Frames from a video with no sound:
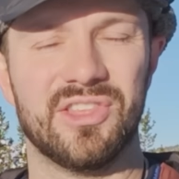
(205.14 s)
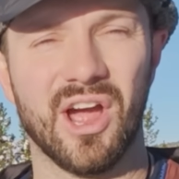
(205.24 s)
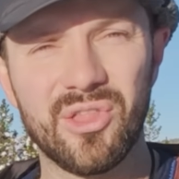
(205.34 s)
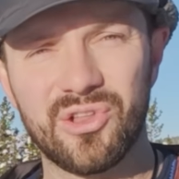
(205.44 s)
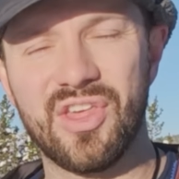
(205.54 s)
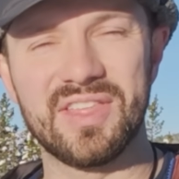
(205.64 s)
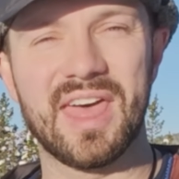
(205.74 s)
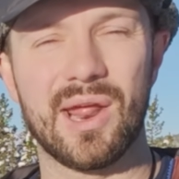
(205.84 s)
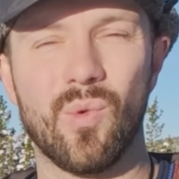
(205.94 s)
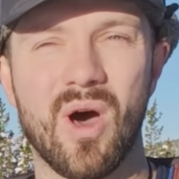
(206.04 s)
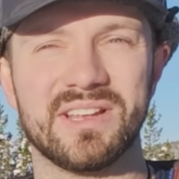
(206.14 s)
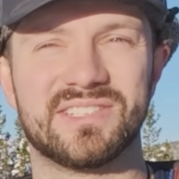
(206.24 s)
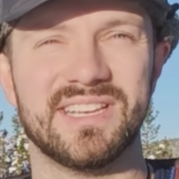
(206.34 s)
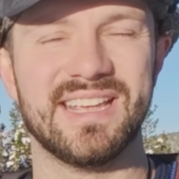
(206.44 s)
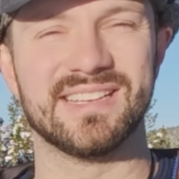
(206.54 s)
The other thing that I wanna
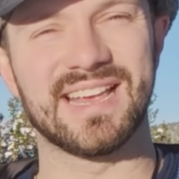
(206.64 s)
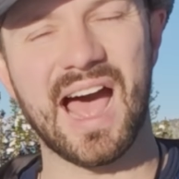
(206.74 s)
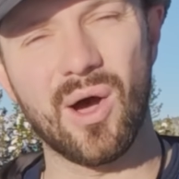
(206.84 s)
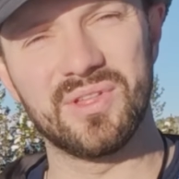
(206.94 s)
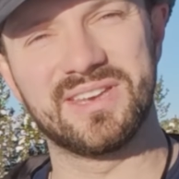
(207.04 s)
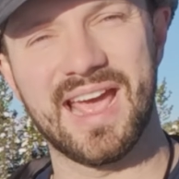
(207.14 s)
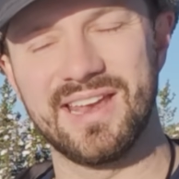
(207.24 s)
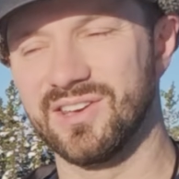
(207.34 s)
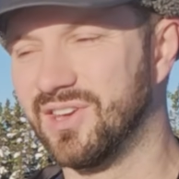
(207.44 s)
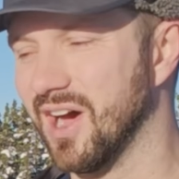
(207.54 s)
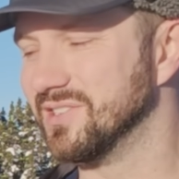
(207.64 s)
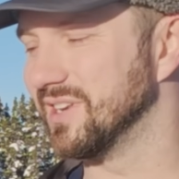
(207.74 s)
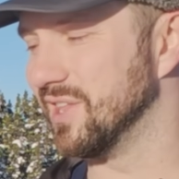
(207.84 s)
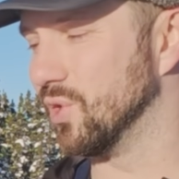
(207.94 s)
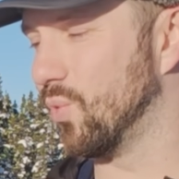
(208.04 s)
see is how the tent does
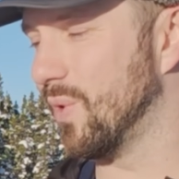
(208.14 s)
in the